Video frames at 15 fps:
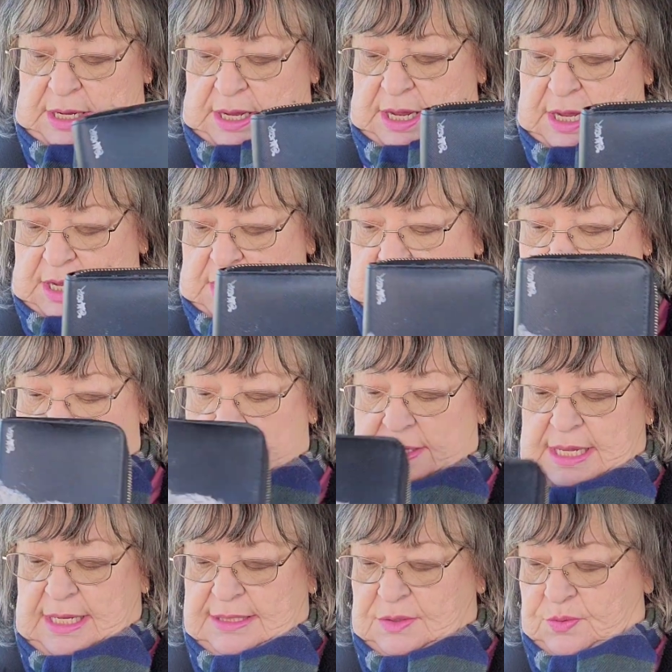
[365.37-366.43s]
And
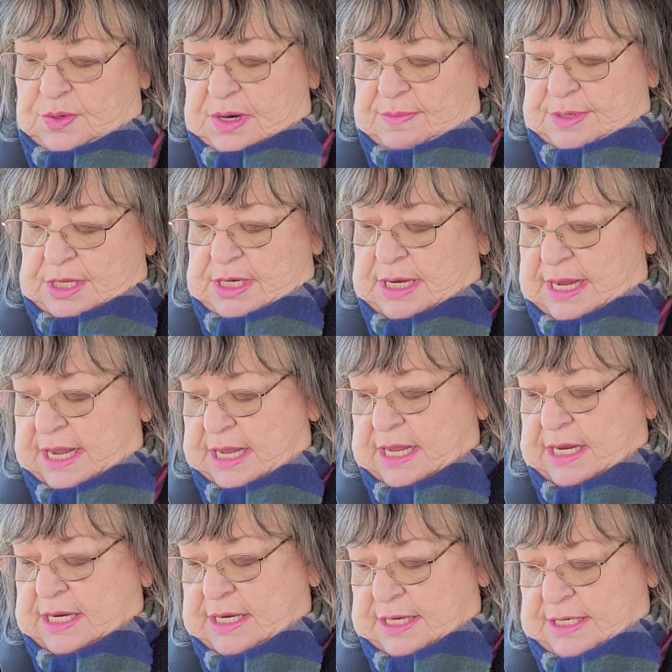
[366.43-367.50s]
that's where I'm gonna
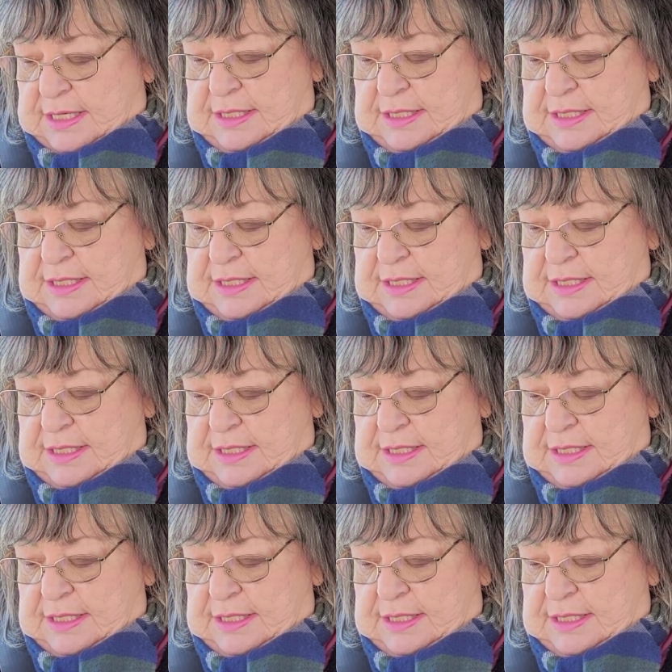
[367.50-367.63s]
head.